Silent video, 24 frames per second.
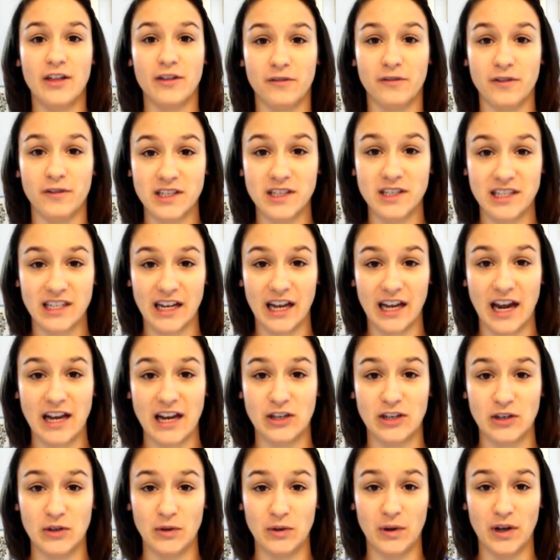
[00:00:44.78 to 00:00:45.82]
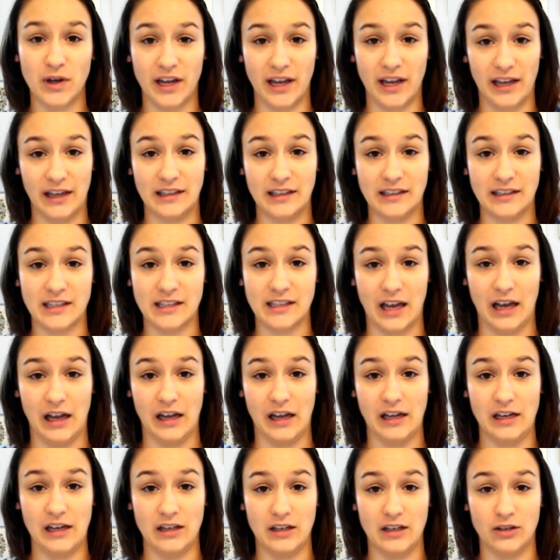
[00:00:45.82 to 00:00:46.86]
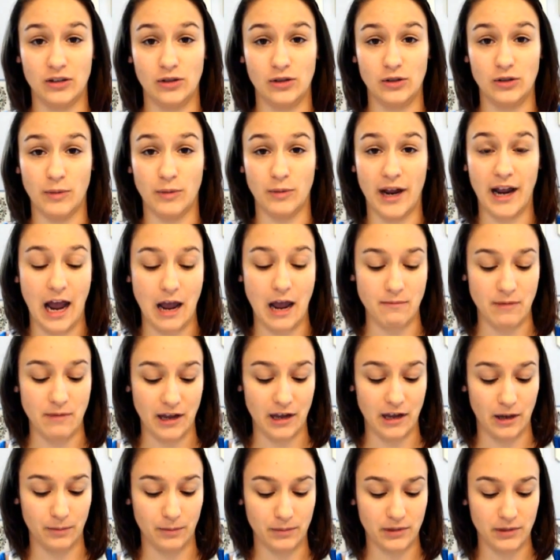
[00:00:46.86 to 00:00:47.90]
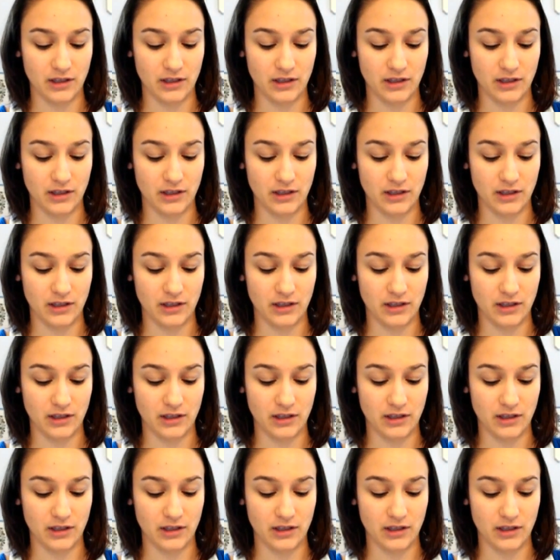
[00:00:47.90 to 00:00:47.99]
The first thing I do is I do my eye makeup.